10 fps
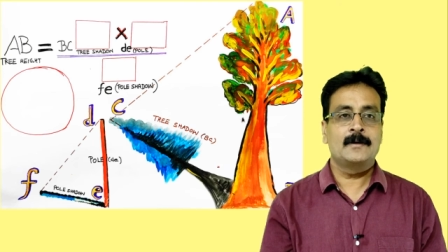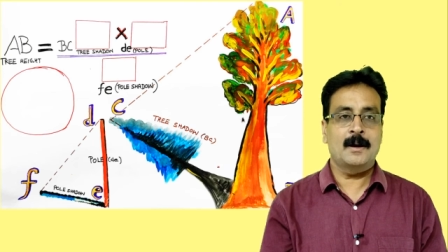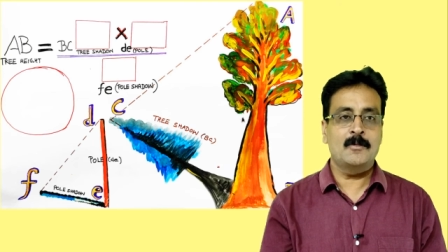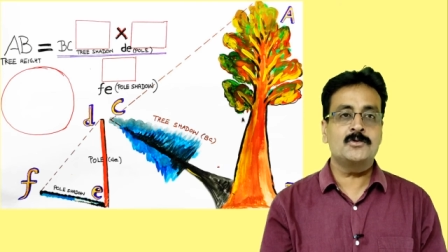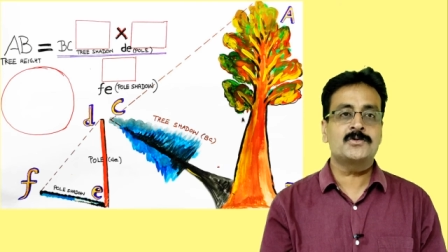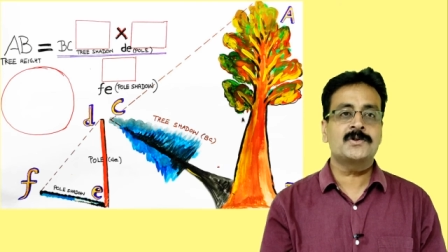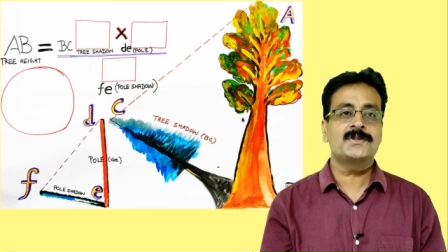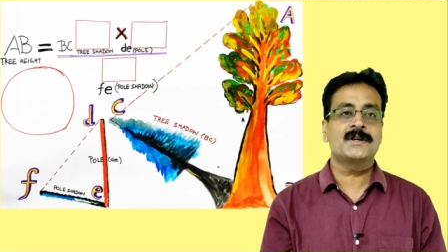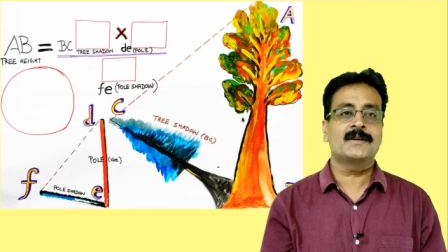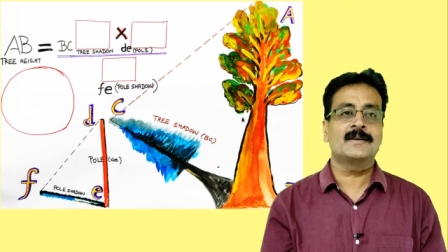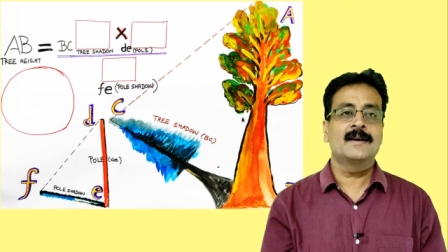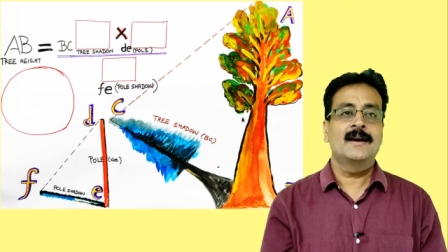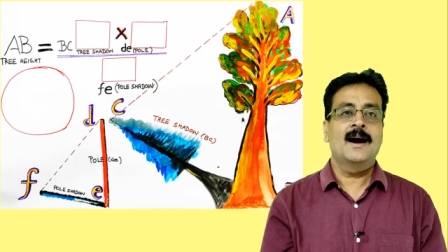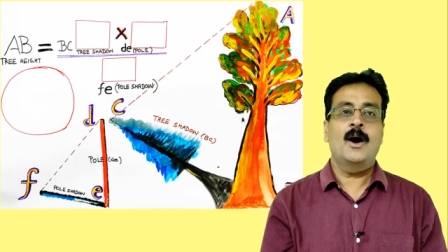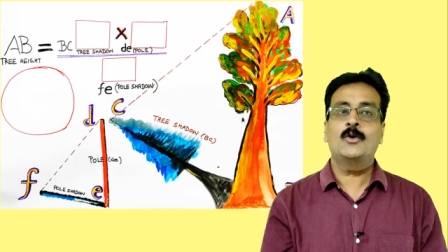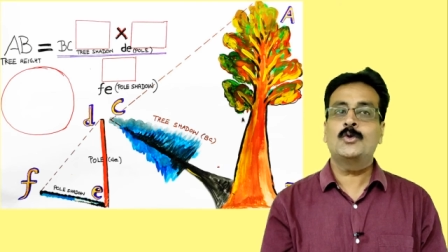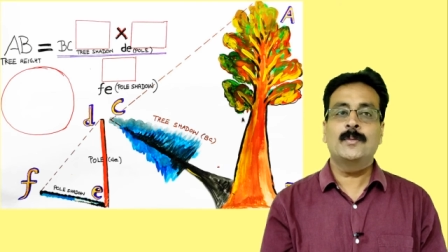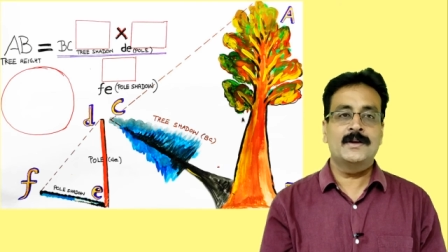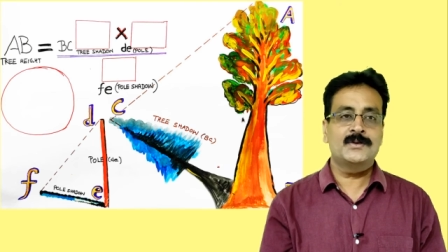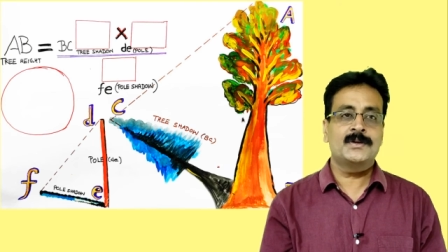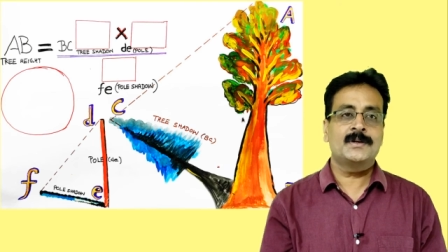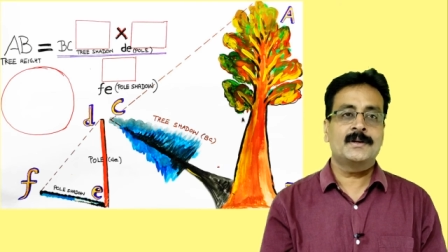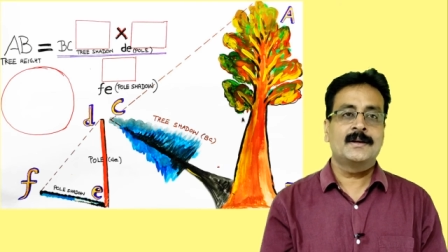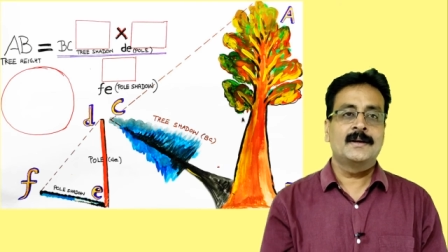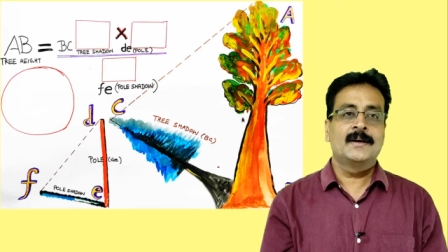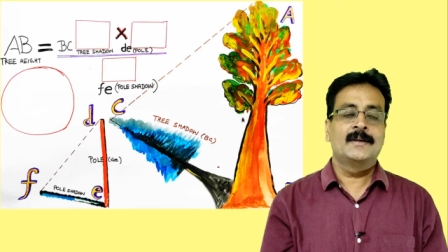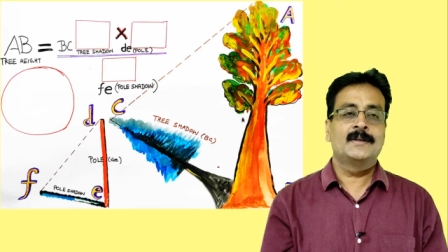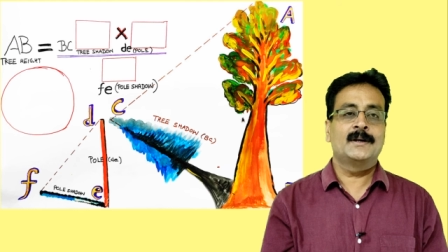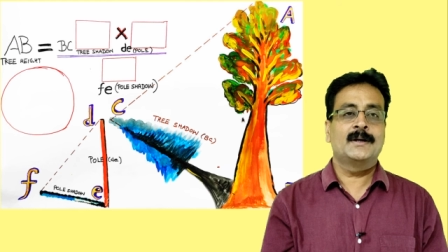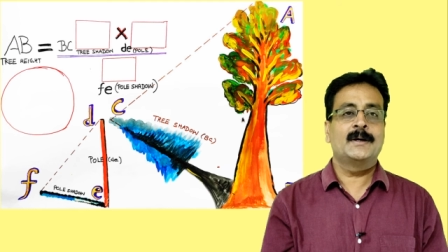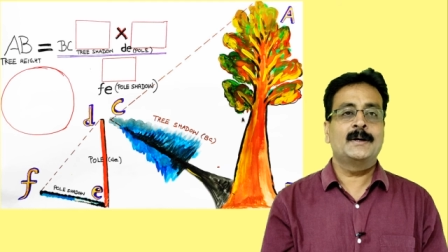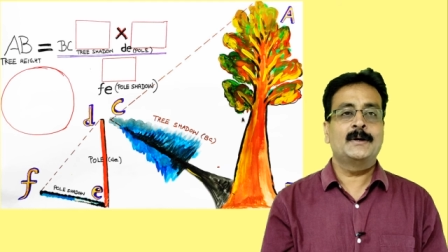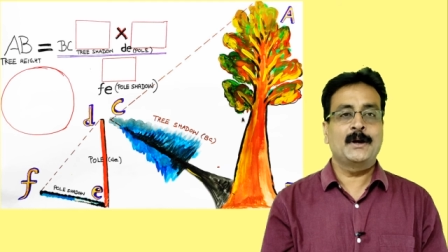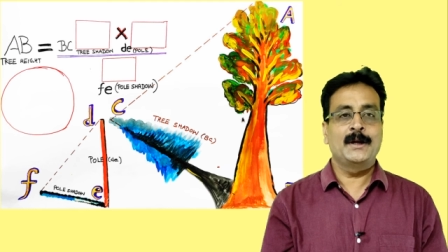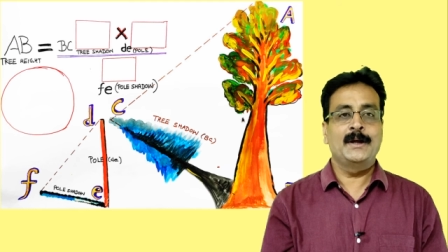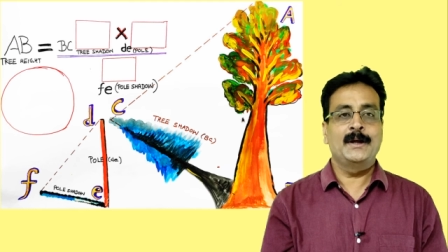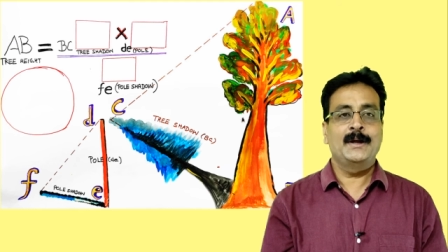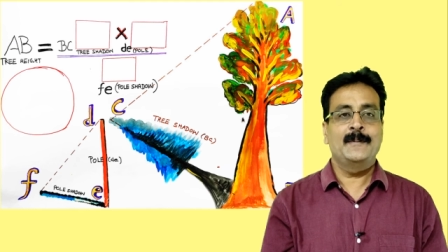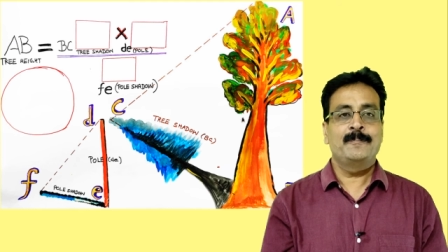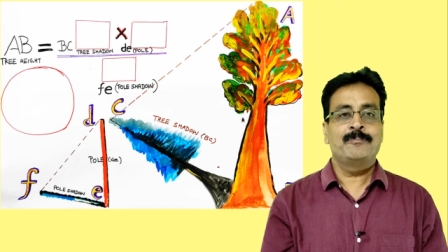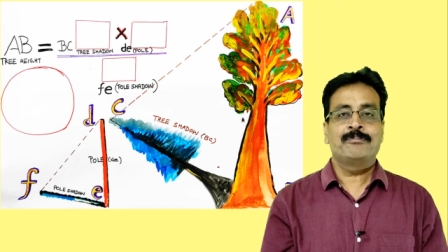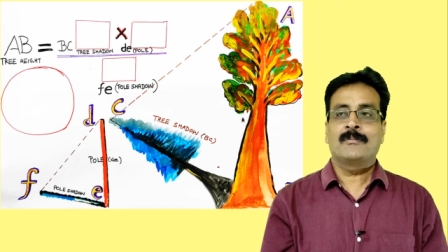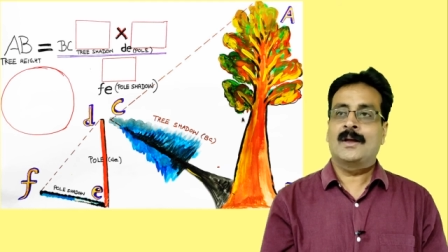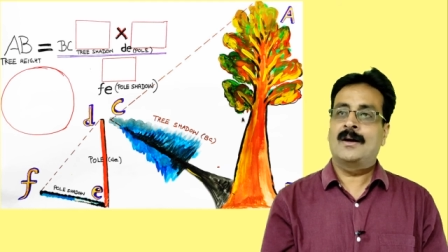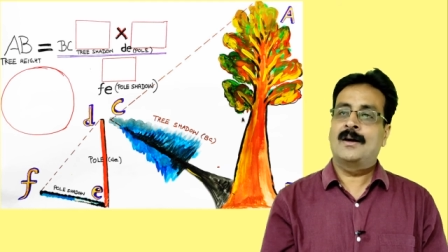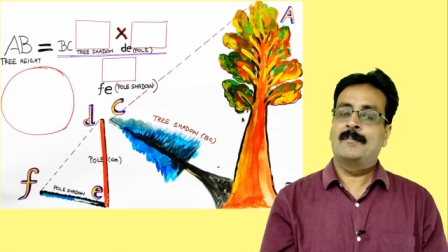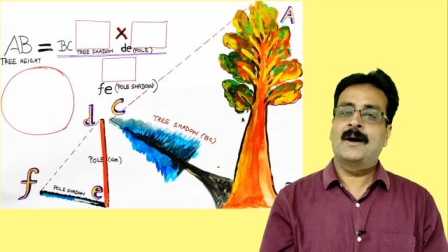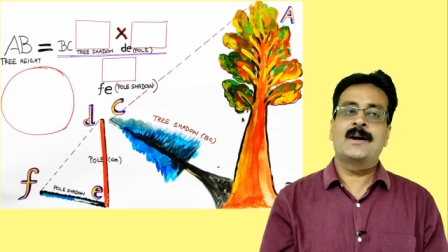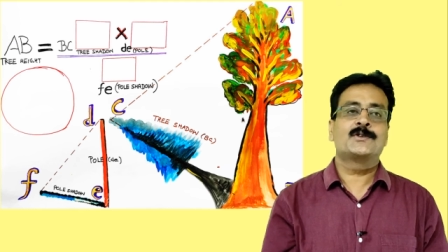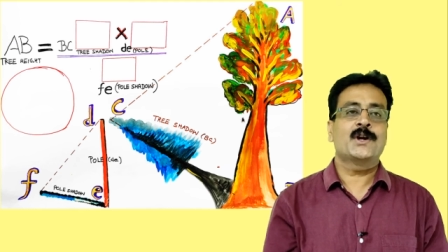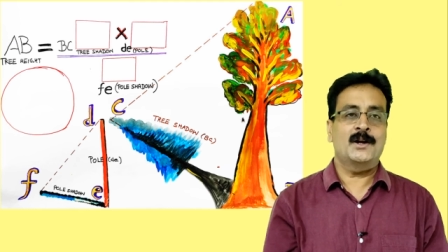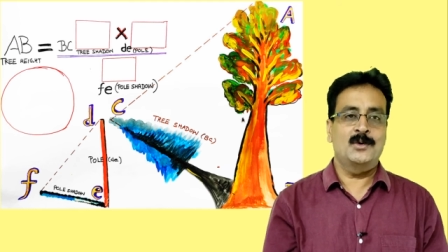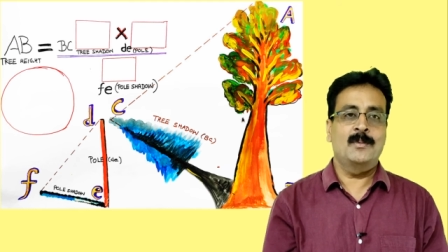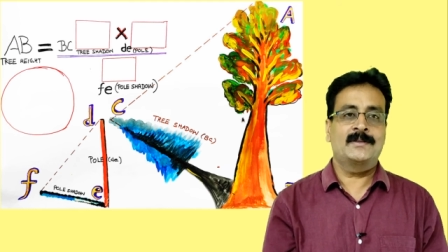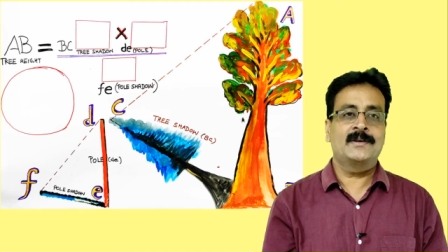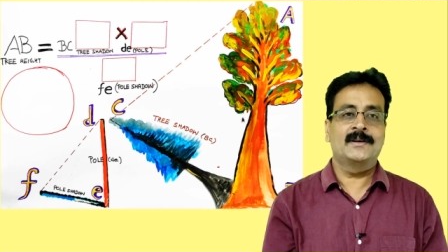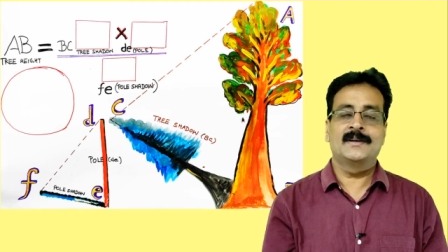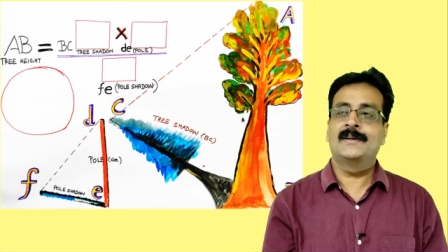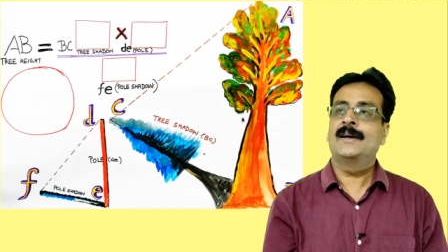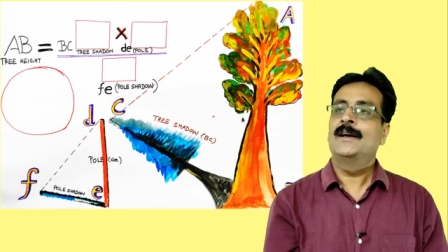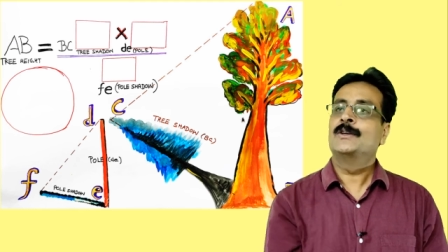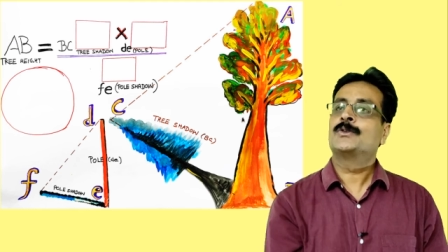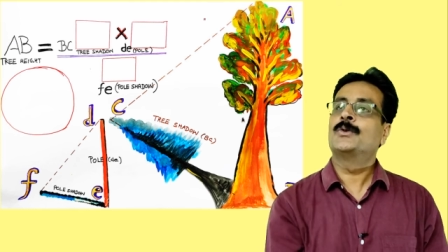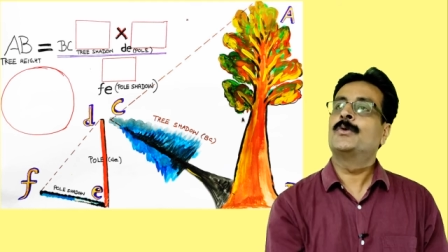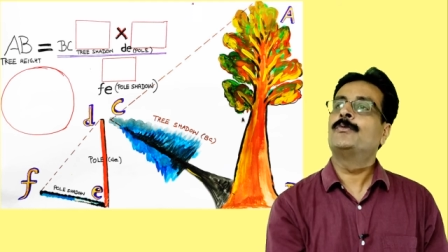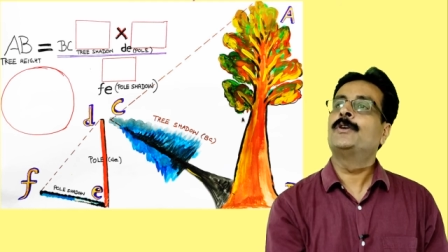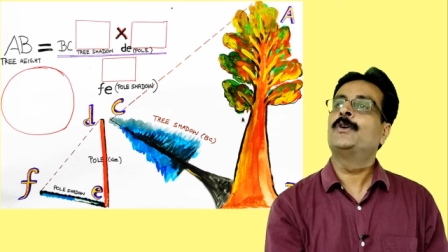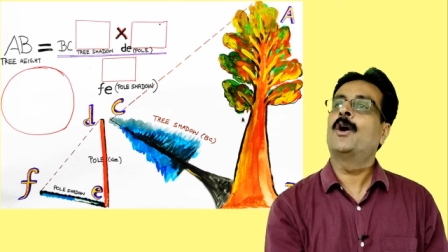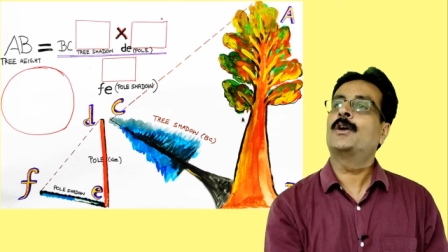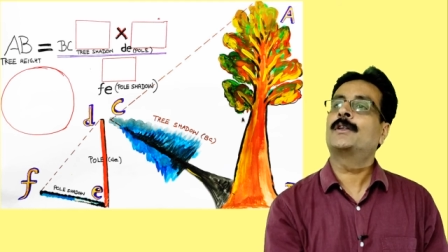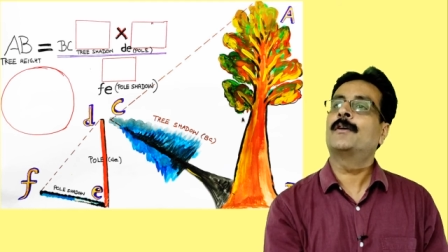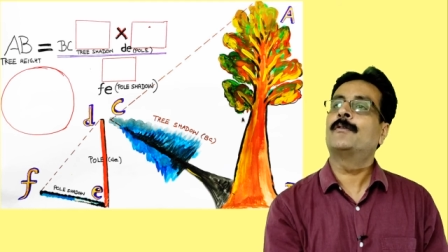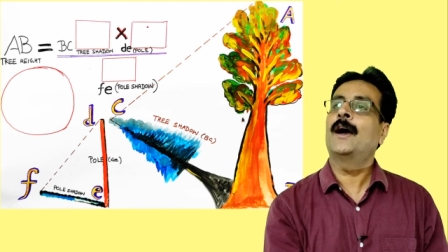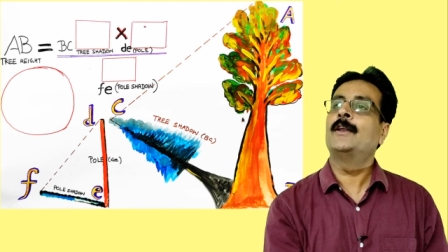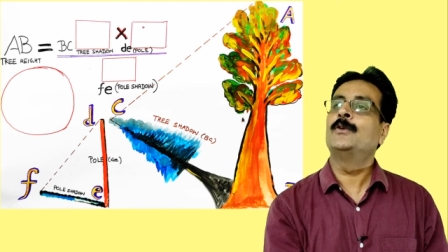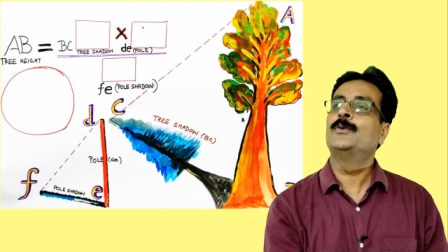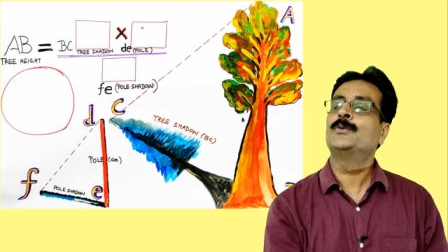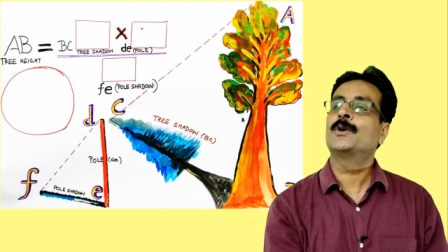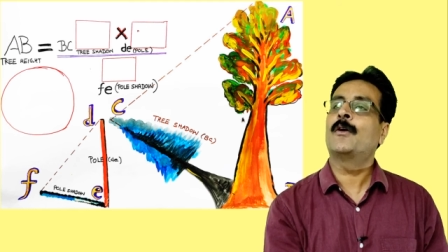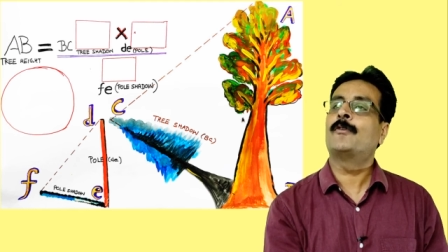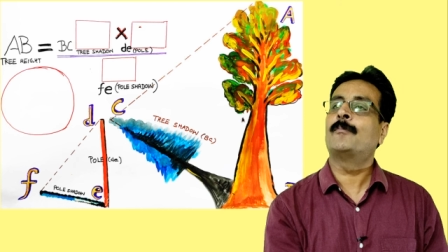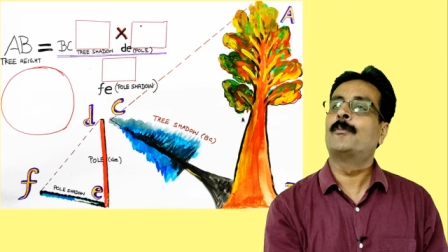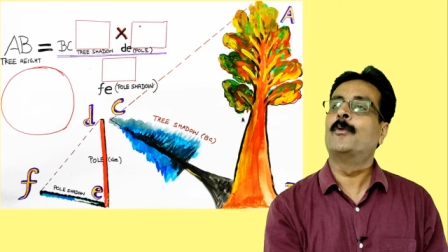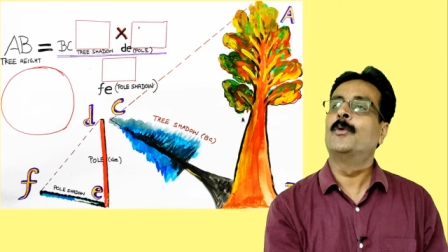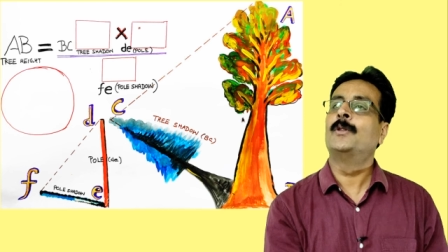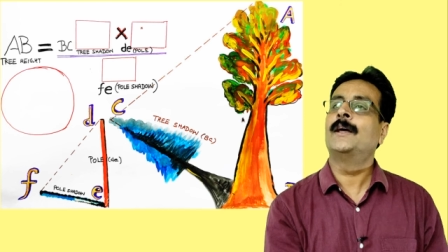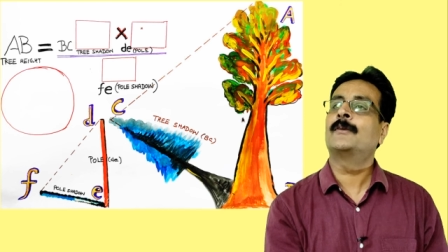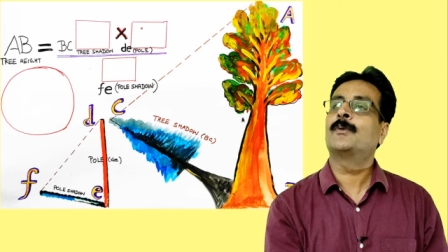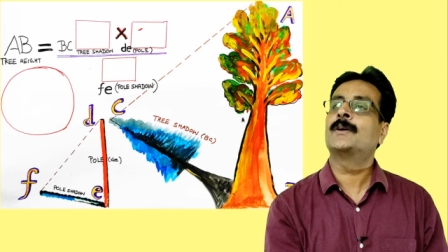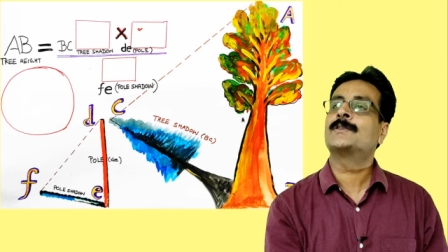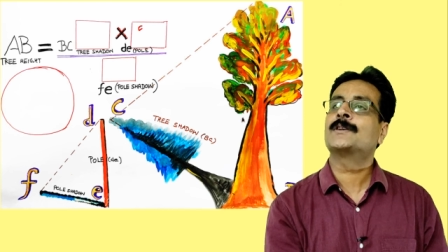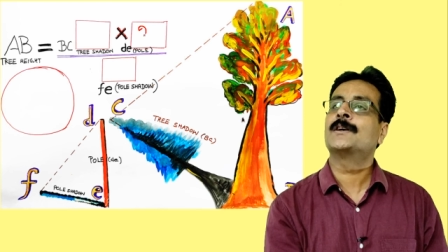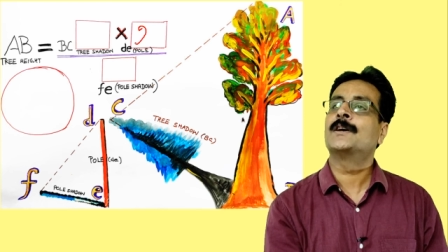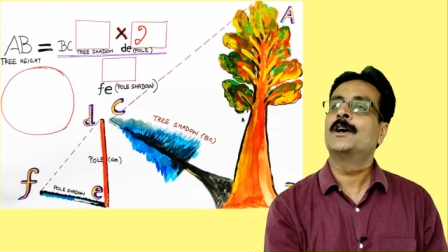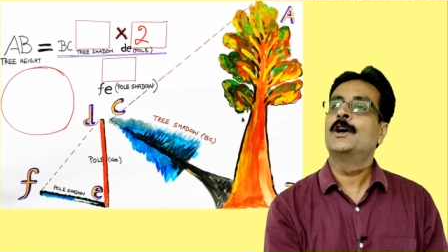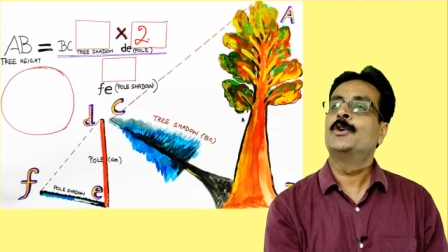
demonstration how to measure the tree uh, by a shadow method so we got the values of a pole that was uh,